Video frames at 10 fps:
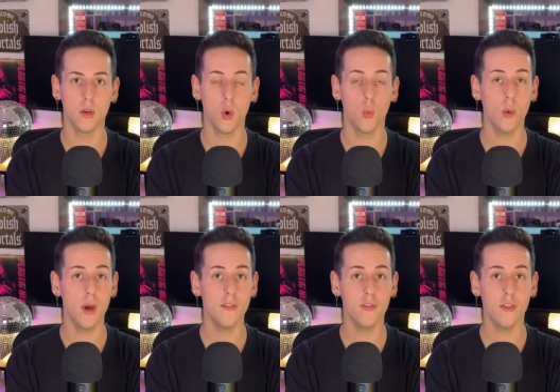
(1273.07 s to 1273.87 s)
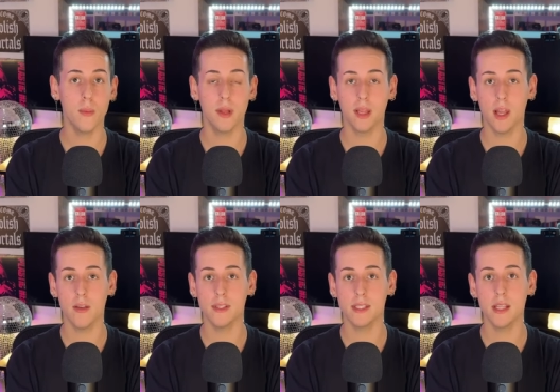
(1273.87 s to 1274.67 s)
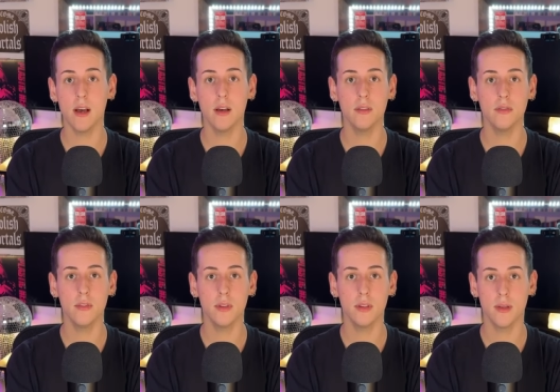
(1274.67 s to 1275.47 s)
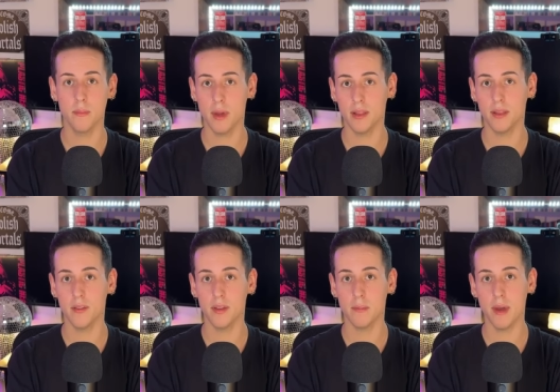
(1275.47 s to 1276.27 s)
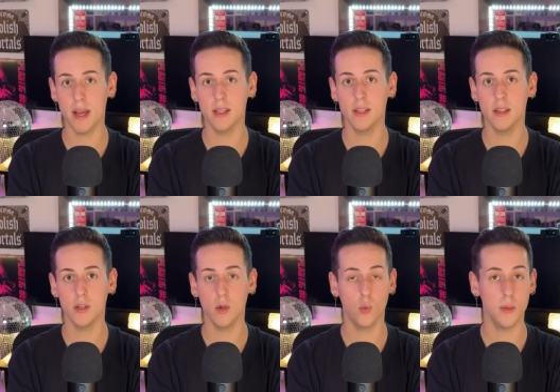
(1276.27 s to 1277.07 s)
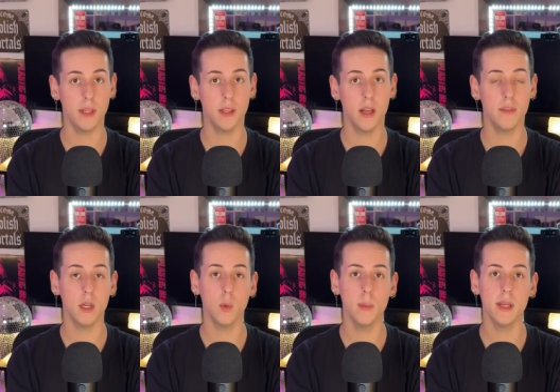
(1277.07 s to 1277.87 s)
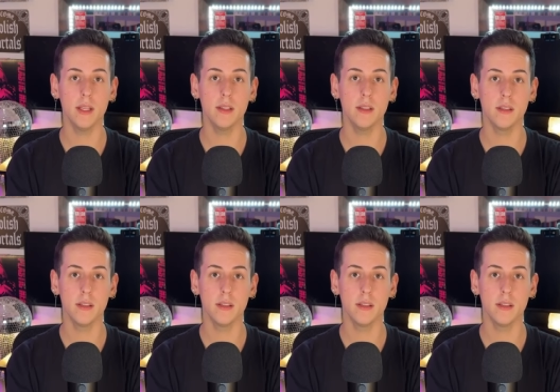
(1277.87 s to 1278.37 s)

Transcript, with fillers: We went from love is love, men loving men, women loving women,